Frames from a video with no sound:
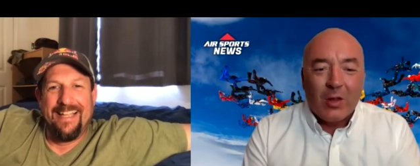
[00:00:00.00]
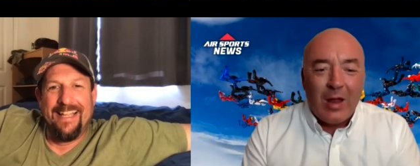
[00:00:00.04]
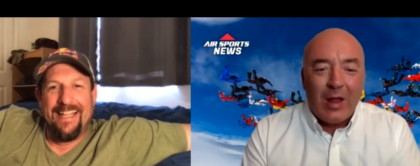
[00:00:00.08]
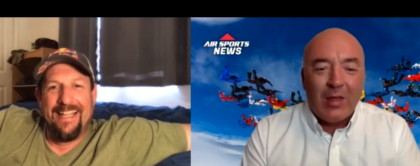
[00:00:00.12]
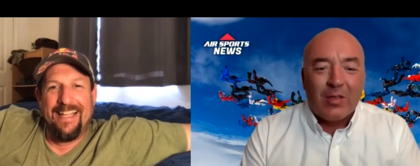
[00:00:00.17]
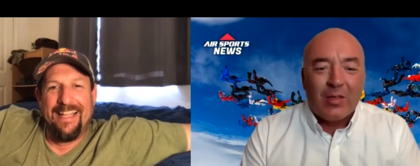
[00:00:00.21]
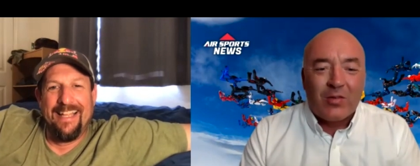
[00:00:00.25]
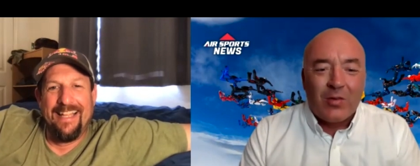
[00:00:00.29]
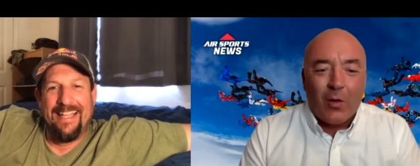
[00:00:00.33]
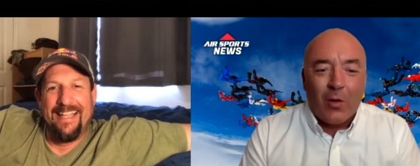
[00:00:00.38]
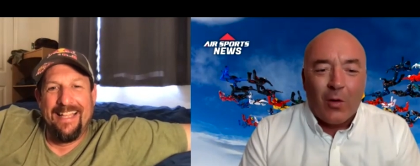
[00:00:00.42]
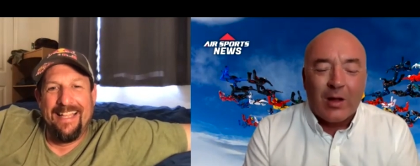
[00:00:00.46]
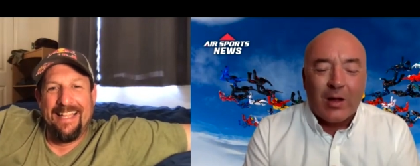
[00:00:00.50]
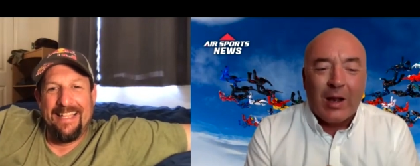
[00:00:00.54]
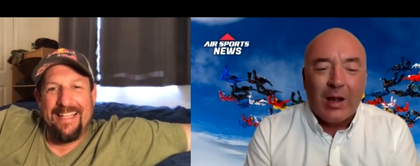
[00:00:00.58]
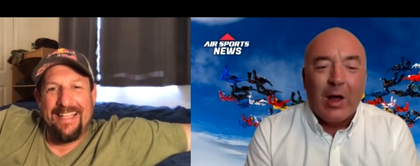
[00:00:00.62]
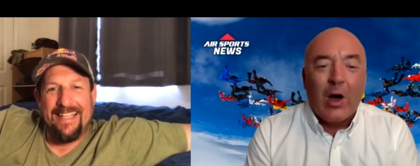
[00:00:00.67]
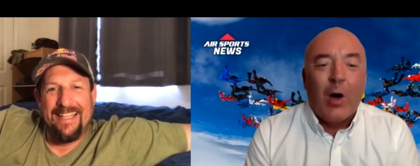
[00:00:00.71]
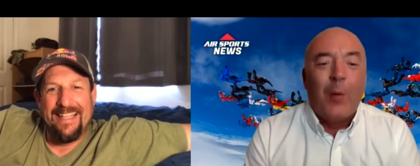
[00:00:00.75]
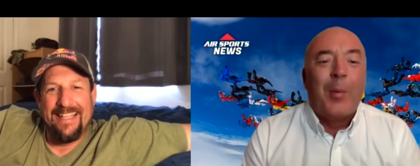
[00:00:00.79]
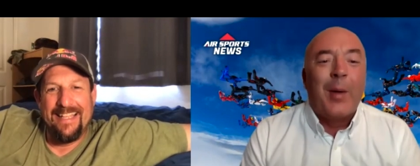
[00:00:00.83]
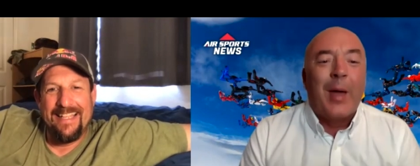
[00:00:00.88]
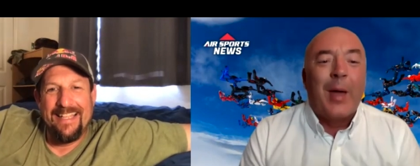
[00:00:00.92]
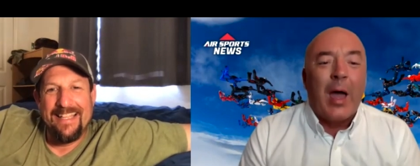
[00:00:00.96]
Speaker 1: let's talk a
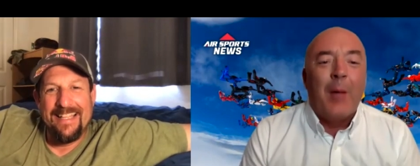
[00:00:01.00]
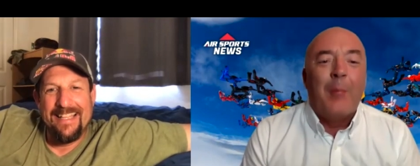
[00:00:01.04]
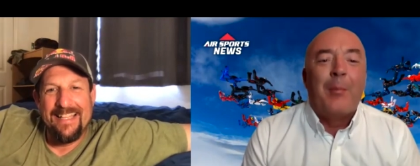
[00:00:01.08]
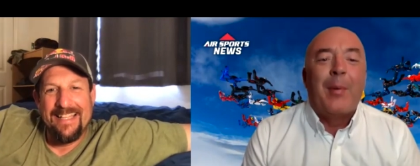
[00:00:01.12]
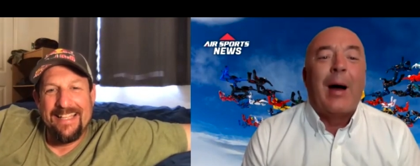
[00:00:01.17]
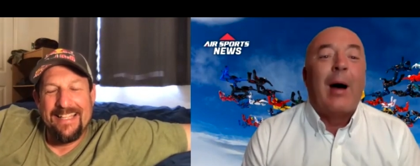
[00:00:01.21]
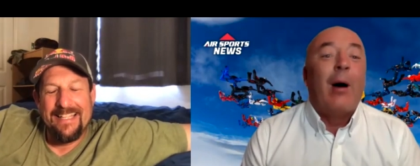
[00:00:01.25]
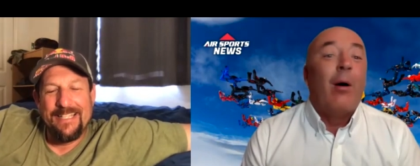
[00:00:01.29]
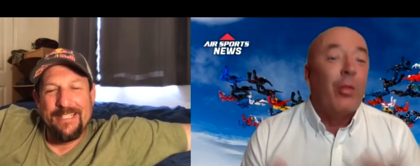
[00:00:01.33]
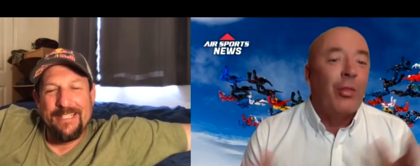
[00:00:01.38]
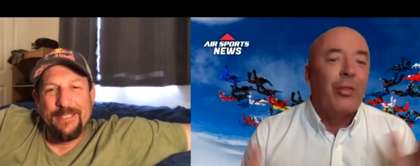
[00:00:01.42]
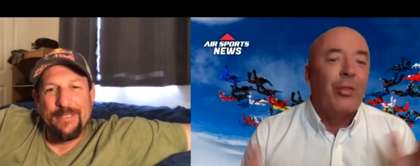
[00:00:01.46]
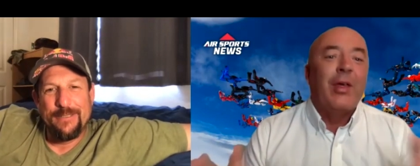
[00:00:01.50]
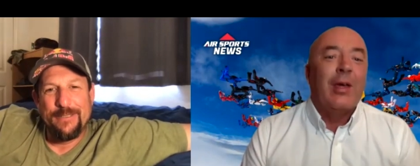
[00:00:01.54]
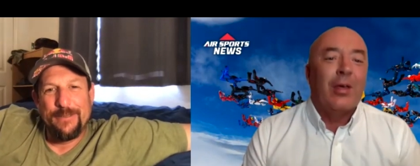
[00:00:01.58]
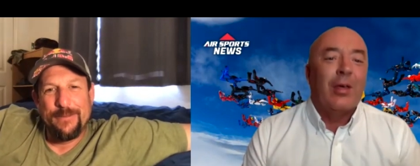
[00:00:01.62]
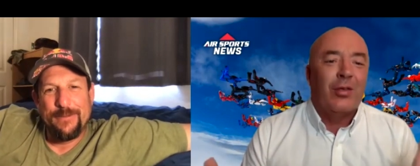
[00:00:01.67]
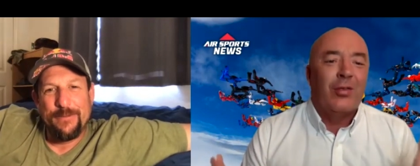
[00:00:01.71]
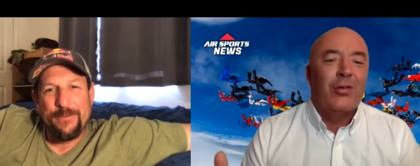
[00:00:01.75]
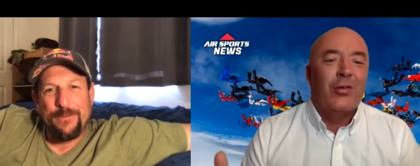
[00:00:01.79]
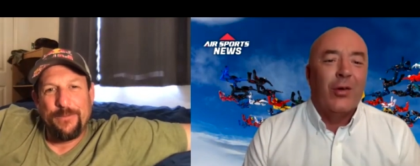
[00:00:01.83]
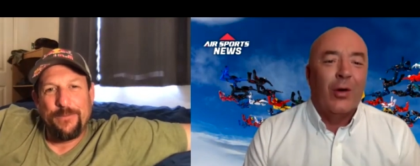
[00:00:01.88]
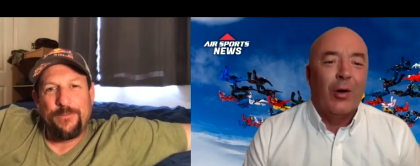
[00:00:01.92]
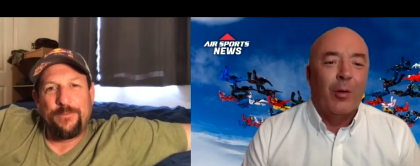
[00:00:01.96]
little bit about
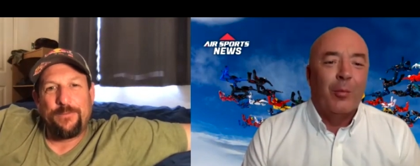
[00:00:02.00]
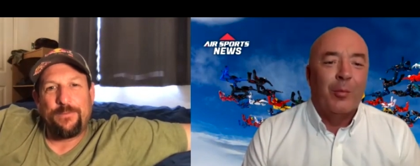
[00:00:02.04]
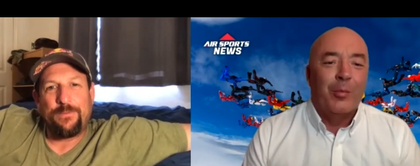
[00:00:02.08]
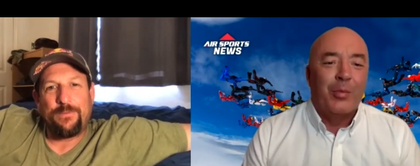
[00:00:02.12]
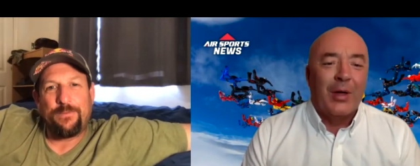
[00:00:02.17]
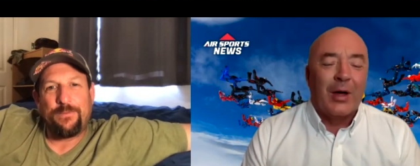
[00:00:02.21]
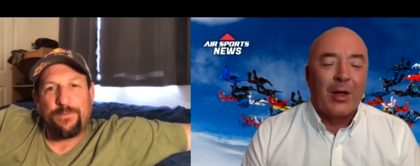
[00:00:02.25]
this, Joe.